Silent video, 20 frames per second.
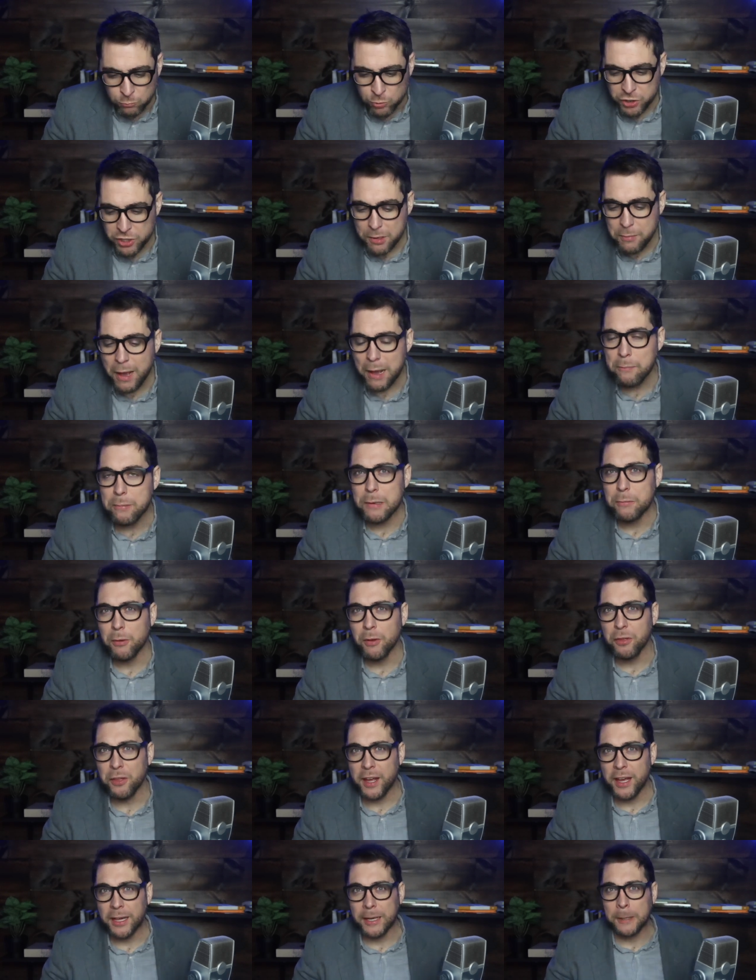Somehow people
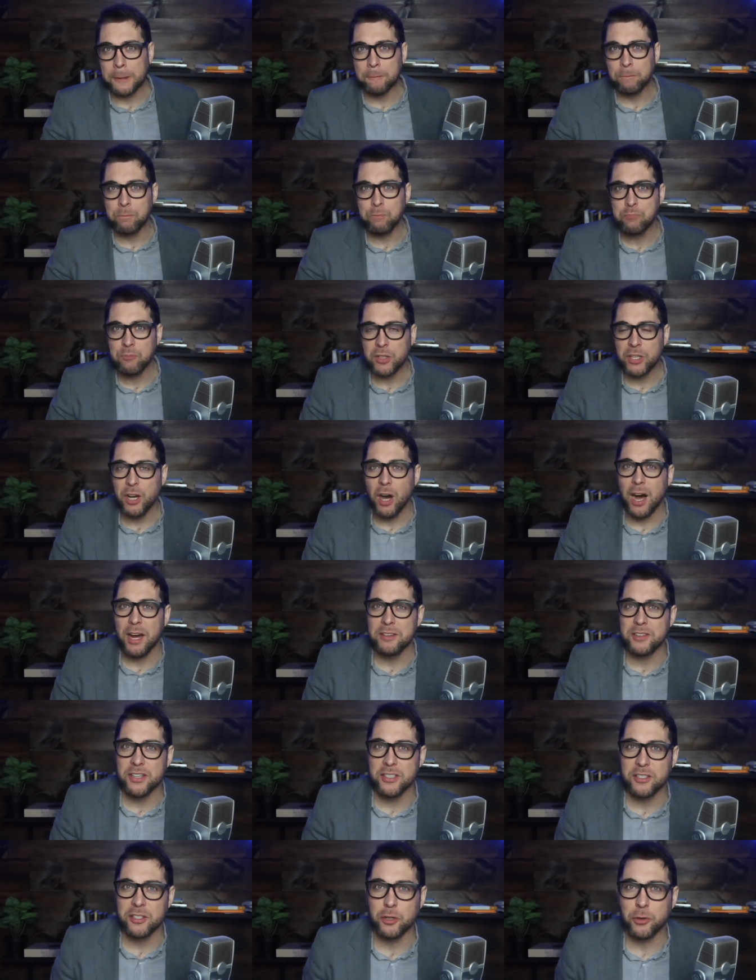think God
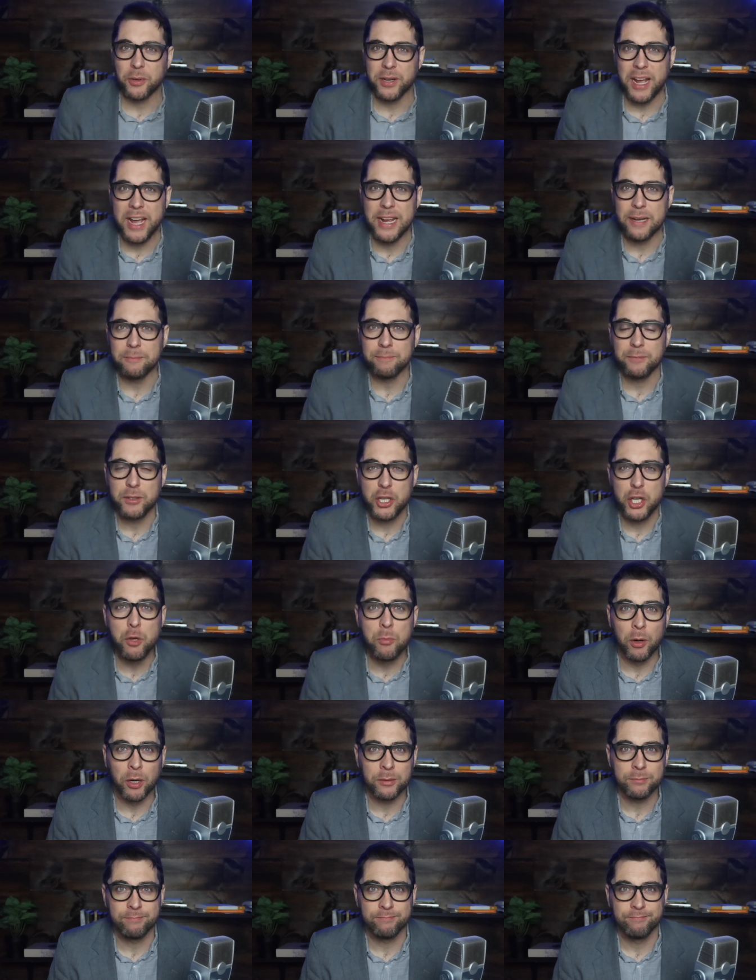didn't create
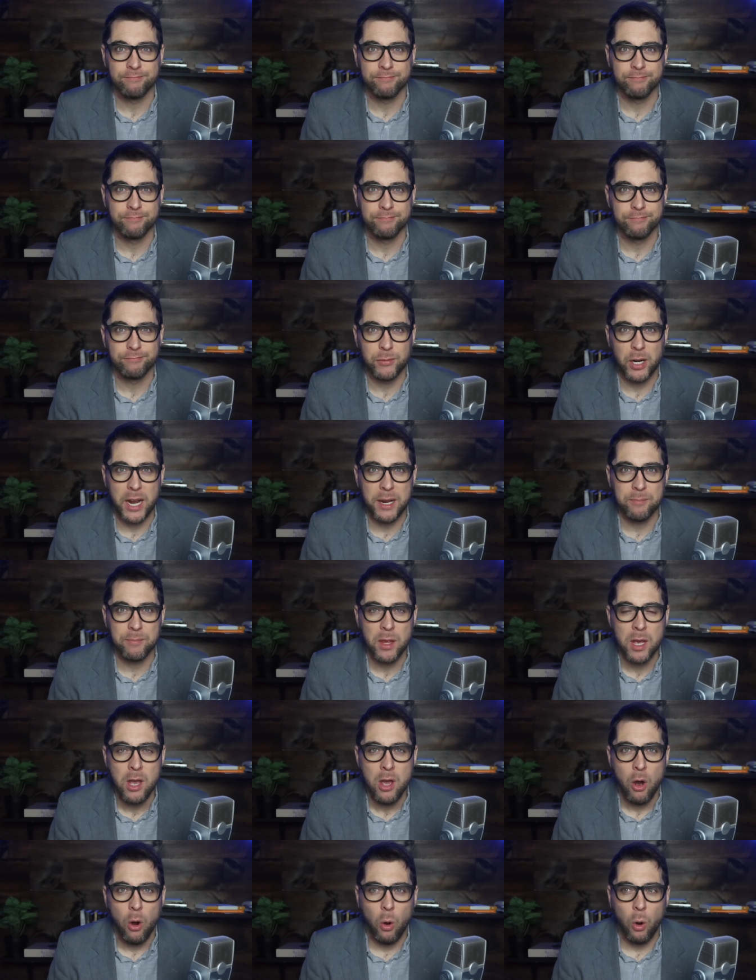humor, right?
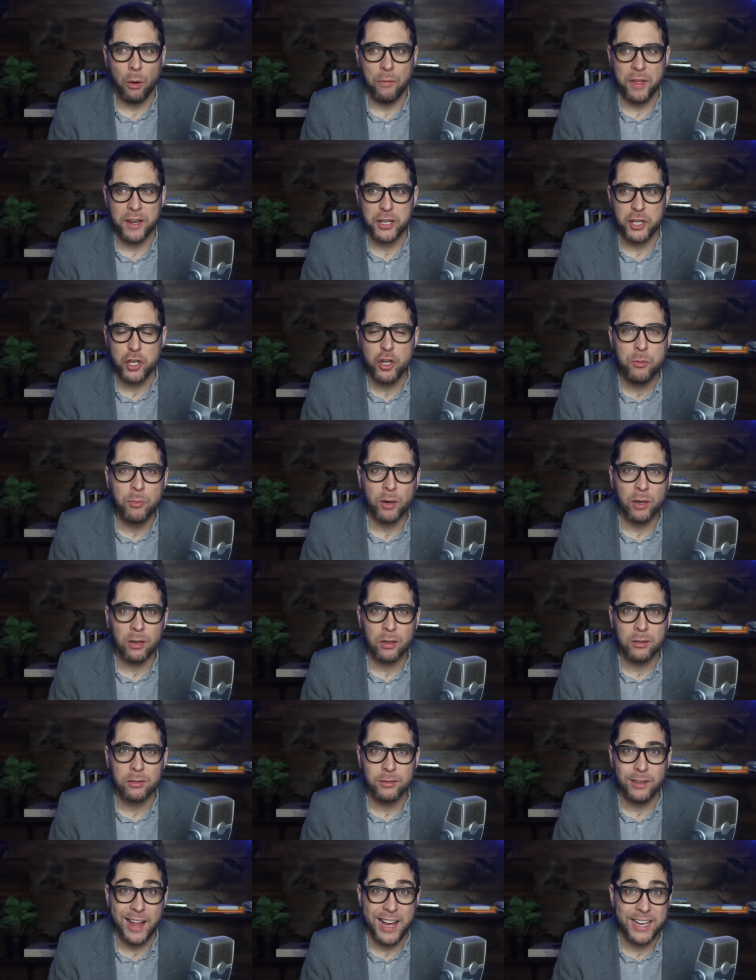Or that
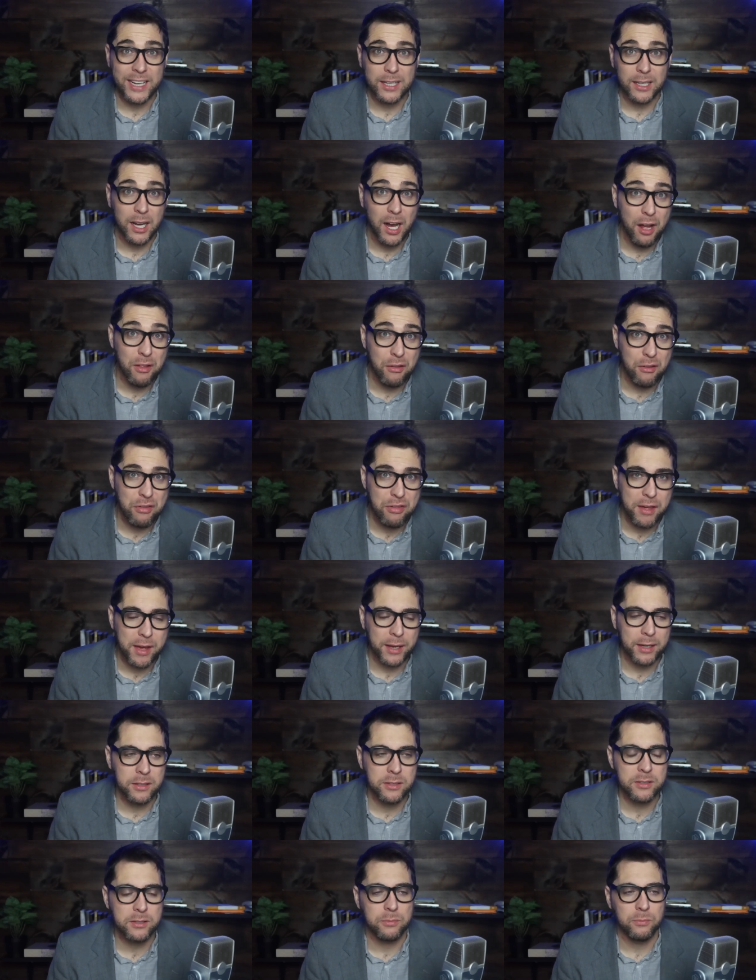humor, like other
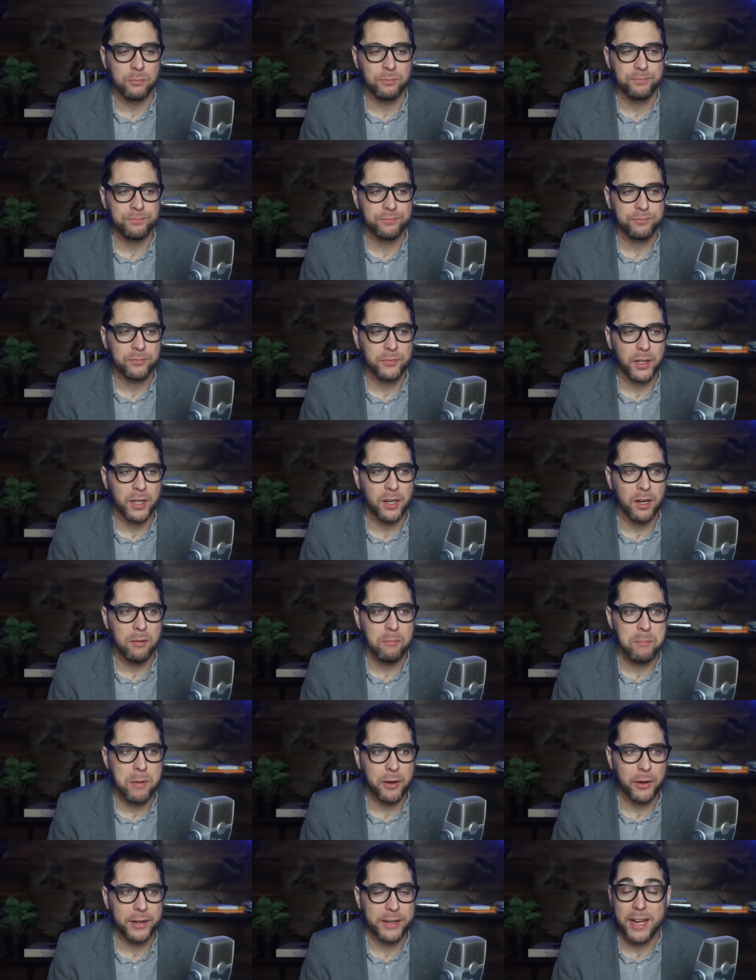things, you know,
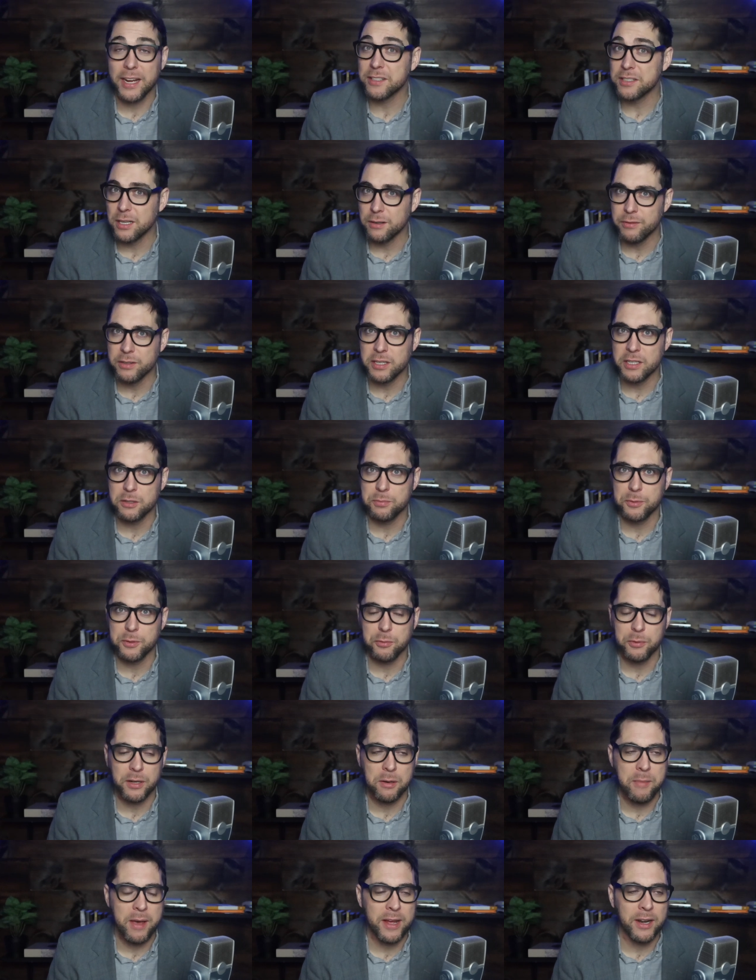married activities
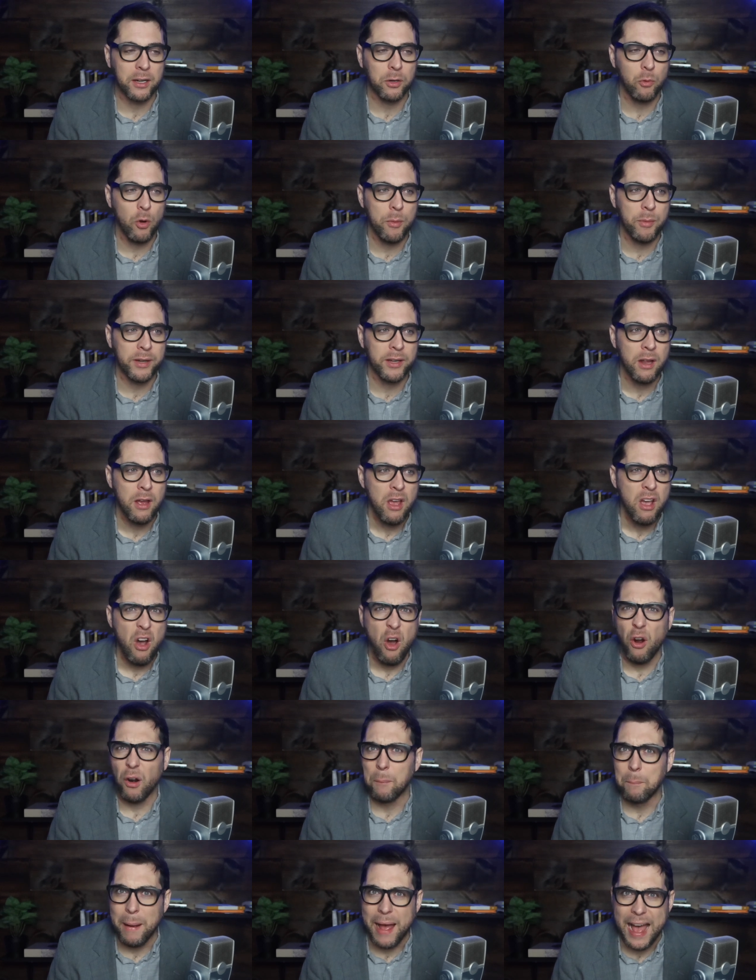between a man and a woman,
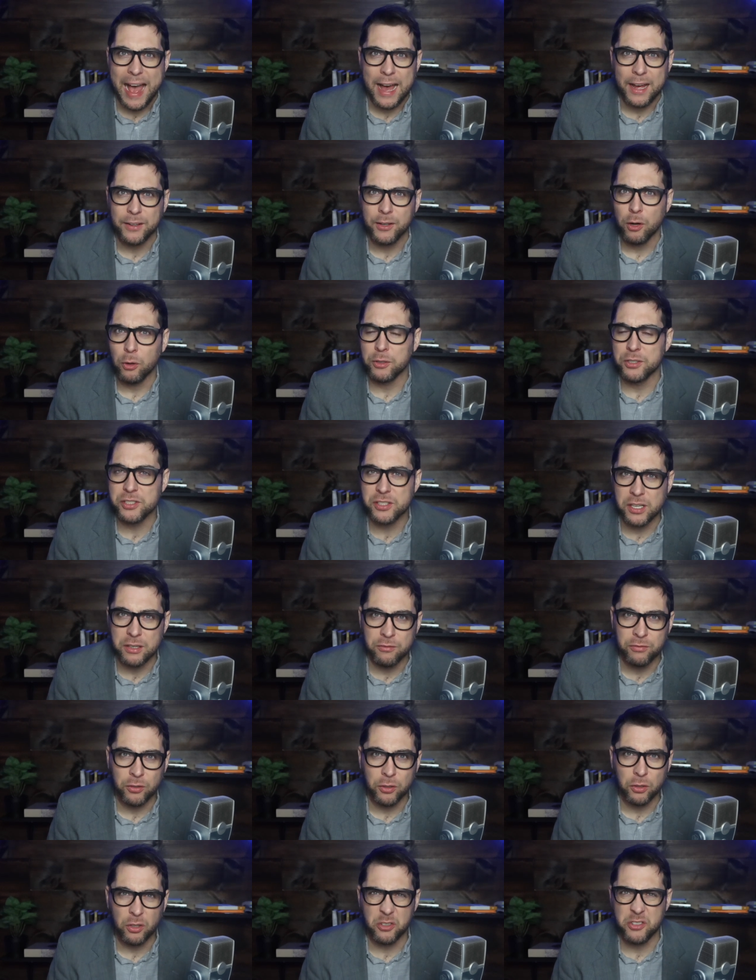are bad or
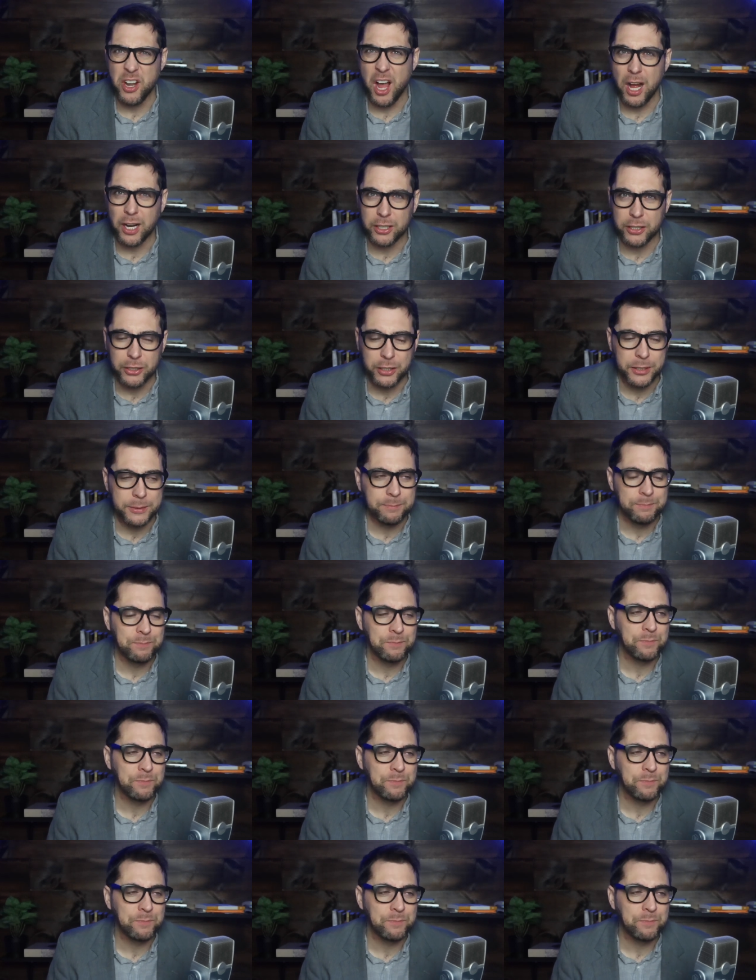sinful or not good